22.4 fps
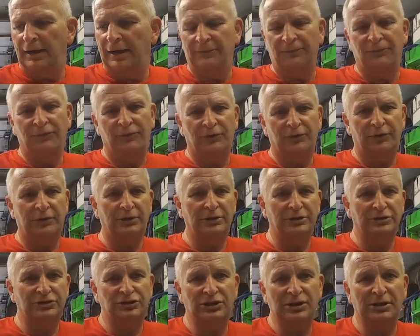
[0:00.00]
For
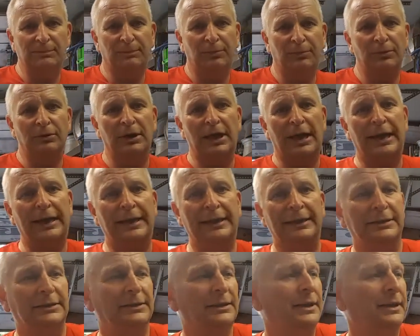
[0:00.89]
a cheaper
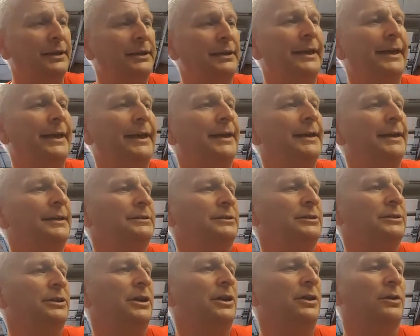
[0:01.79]
light and that,
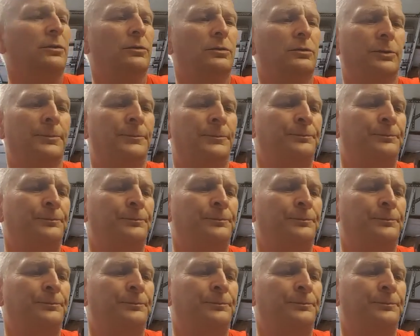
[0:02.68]
you know,